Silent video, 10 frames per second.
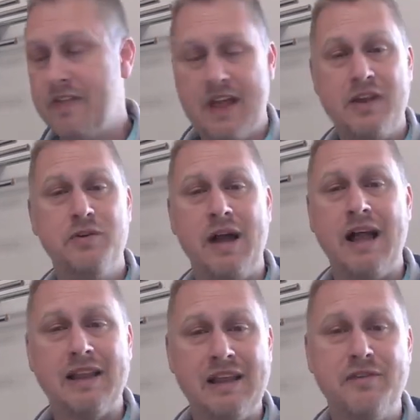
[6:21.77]
they do
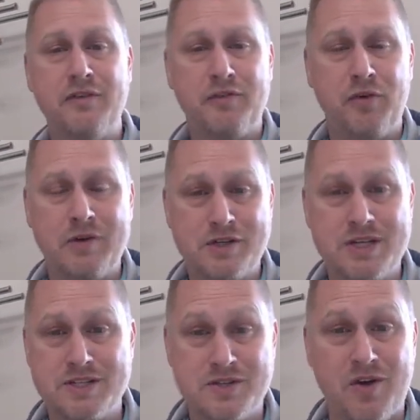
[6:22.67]
not live for
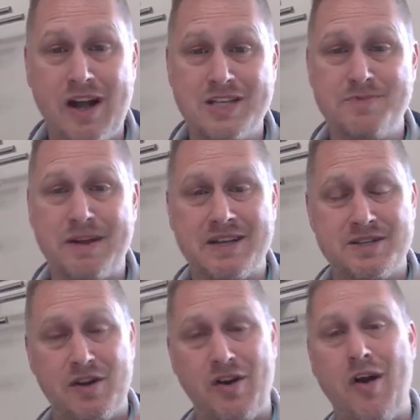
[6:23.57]
jesus christ
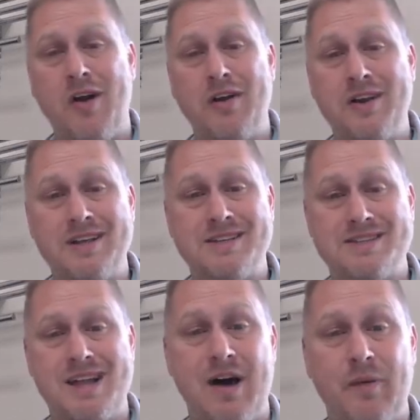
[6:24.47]
because their heart
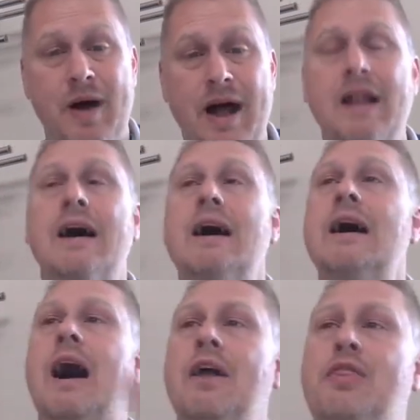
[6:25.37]
is not right
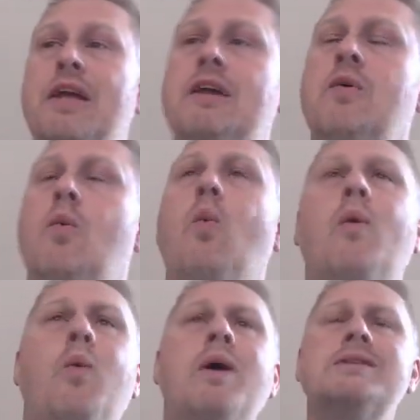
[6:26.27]
i think
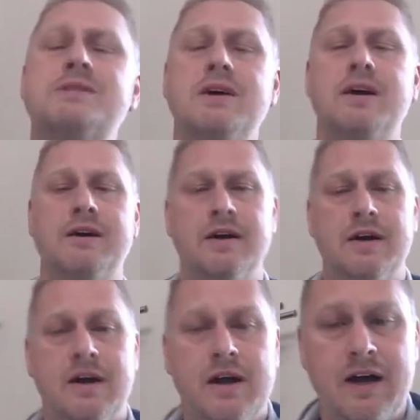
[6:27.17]
what is uh,
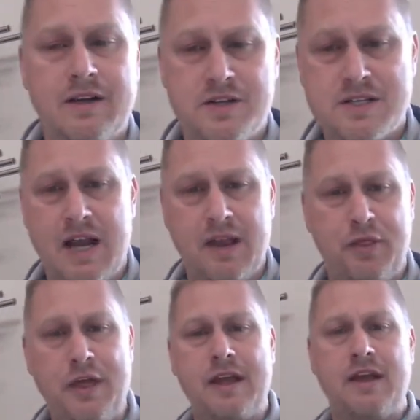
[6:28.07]
uh just kind of
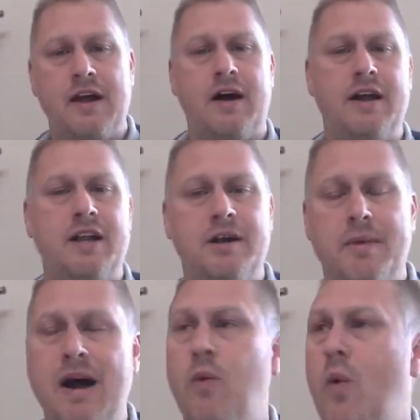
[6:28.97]
think uh, in your
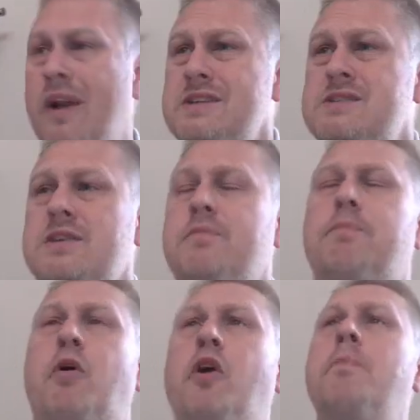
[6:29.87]
mind what is the
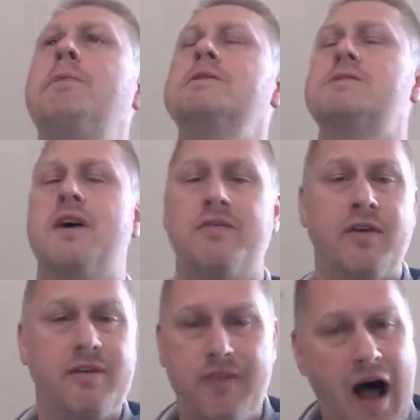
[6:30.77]
purpose of
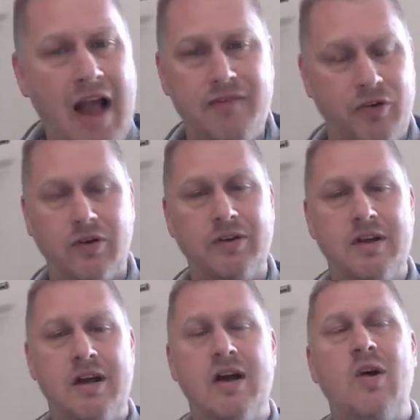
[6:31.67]
revival
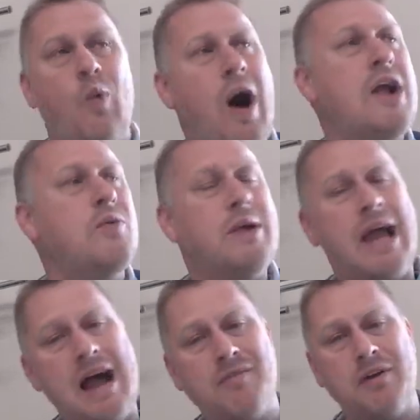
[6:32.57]
why do we
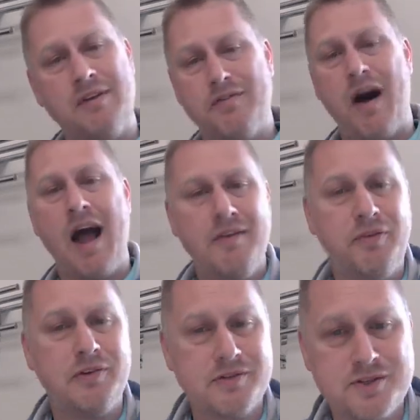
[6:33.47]
have
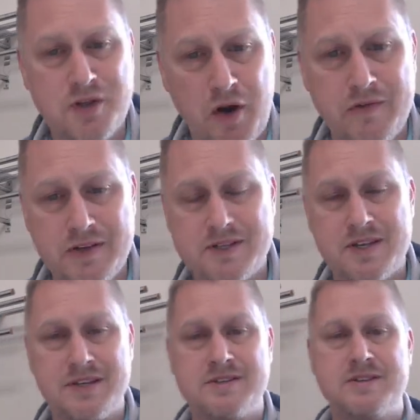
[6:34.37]
revival
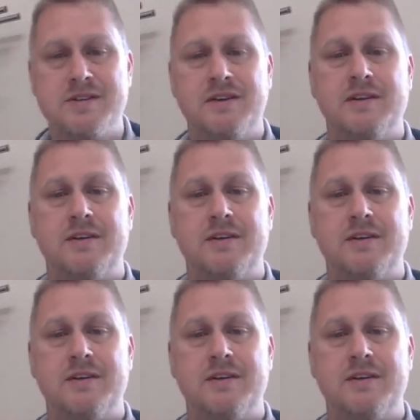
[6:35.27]
services